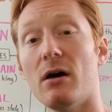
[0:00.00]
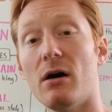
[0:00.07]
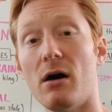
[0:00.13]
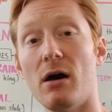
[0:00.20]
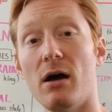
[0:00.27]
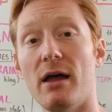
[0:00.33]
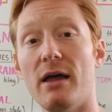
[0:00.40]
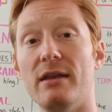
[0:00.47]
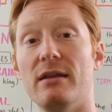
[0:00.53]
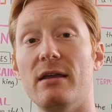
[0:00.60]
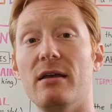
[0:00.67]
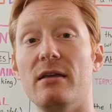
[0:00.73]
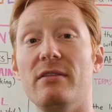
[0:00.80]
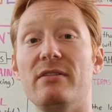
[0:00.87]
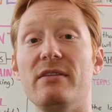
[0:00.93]
on
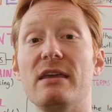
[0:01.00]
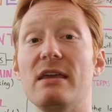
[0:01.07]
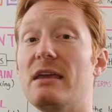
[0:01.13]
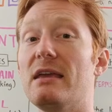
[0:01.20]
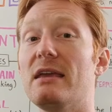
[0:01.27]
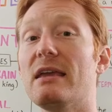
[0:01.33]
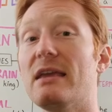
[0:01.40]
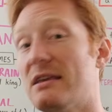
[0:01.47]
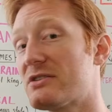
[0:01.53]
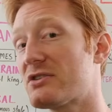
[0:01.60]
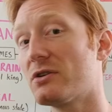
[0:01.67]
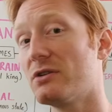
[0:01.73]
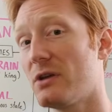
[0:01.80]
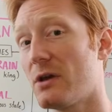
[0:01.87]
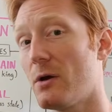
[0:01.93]
the
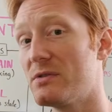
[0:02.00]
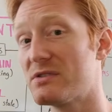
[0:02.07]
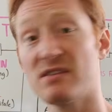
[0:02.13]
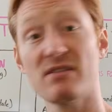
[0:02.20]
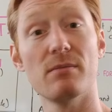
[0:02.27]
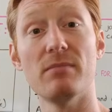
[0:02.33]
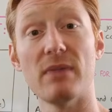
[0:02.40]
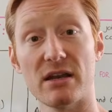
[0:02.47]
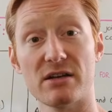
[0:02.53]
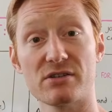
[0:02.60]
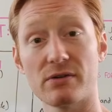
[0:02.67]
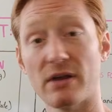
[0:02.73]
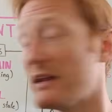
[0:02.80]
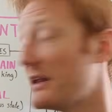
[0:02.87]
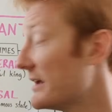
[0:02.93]
eastern coast of the
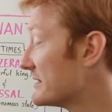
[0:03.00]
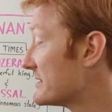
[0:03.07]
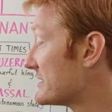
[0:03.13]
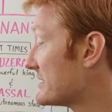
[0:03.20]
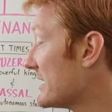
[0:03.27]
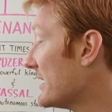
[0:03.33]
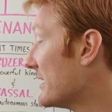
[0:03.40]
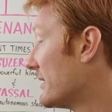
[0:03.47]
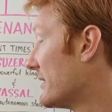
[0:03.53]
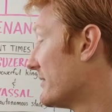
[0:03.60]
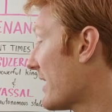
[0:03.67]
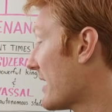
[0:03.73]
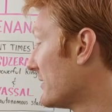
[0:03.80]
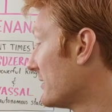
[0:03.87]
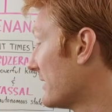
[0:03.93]
Mediterranean Sea,
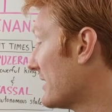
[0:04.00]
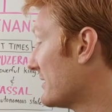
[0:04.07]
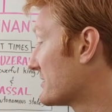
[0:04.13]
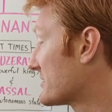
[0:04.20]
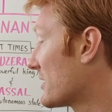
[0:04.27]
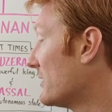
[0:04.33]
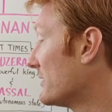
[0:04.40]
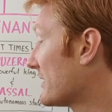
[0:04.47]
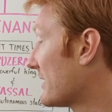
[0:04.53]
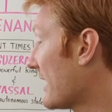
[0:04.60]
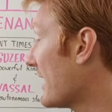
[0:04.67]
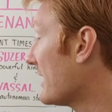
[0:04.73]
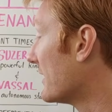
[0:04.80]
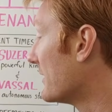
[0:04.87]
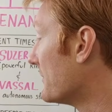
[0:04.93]
and that land is called
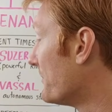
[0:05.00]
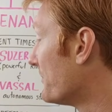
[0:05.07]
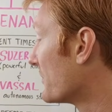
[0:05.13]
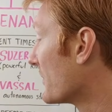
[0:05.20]
Canaan.